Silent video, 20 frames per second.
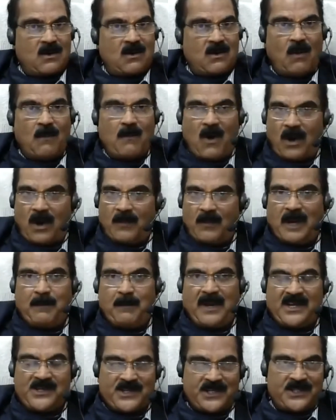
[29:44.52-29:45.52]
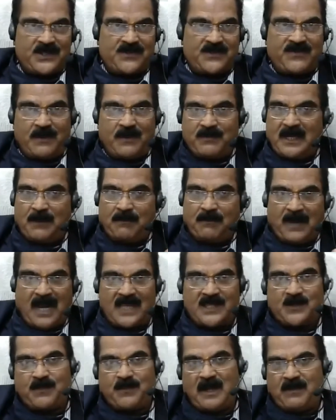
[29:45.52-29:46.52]
comorbid patients, 50
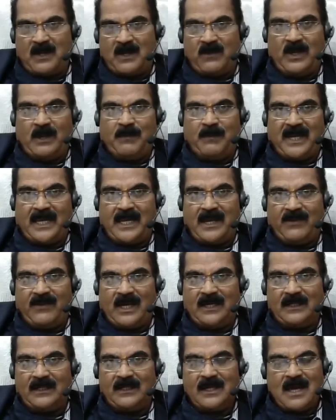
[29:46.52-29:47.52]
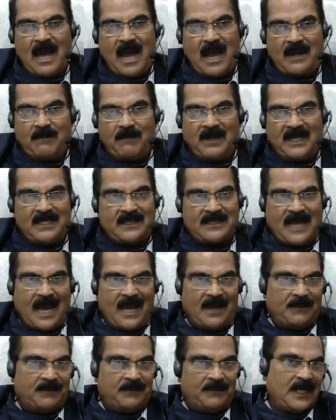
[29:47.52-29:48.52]
plus people will be given. And by the
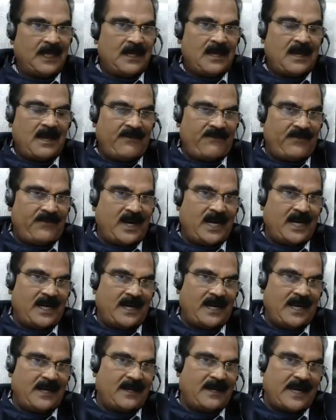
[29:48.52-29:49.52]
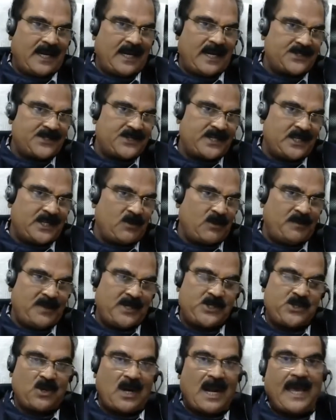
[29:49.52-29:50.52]
time every Indian gets, it will
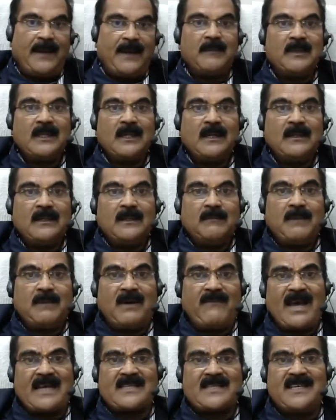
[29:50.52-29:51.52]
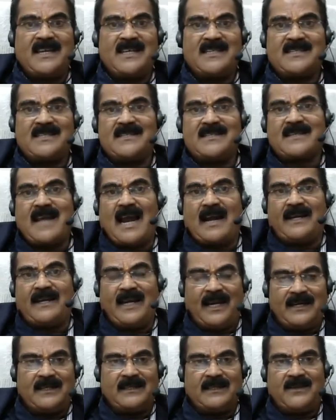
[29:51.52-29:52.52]
be July. But vaccination
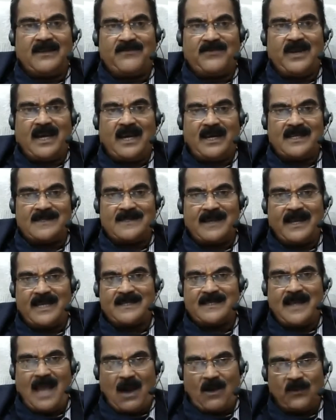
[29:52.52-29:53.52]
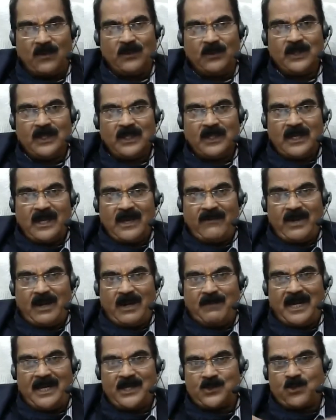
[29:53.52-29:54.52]
started. The fear is less now.
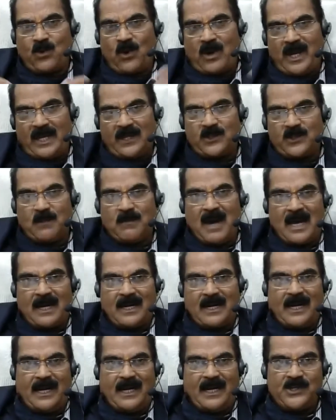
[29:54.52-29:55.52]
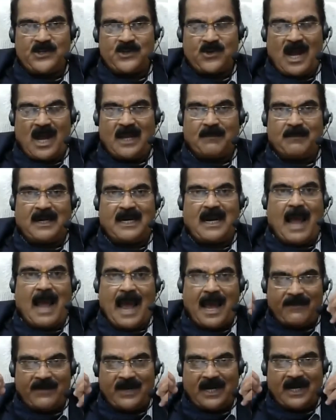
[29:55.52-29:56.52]
Everybody is going to market enjoying. But
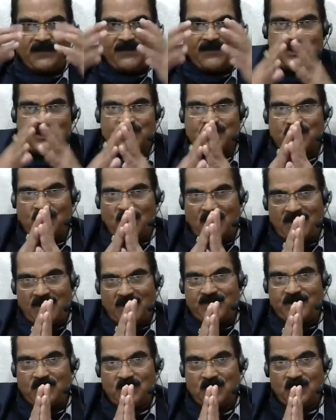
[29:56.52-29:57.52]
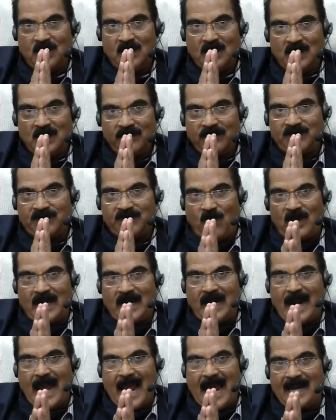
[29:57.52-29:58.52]
I have a request to all of you with
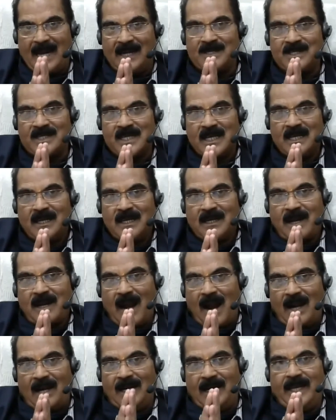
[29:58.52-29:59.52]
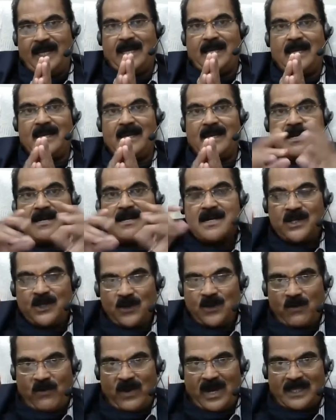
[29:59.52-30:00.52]
folded hands. Kindly,
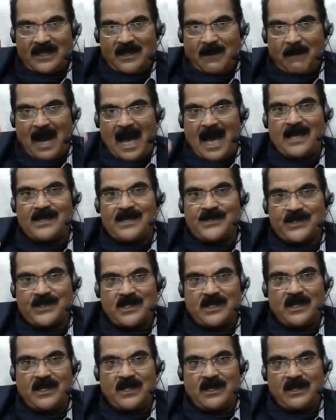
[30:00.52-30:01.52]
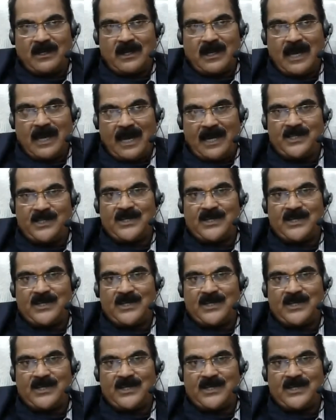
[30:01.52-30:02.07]
you wear the mask, carry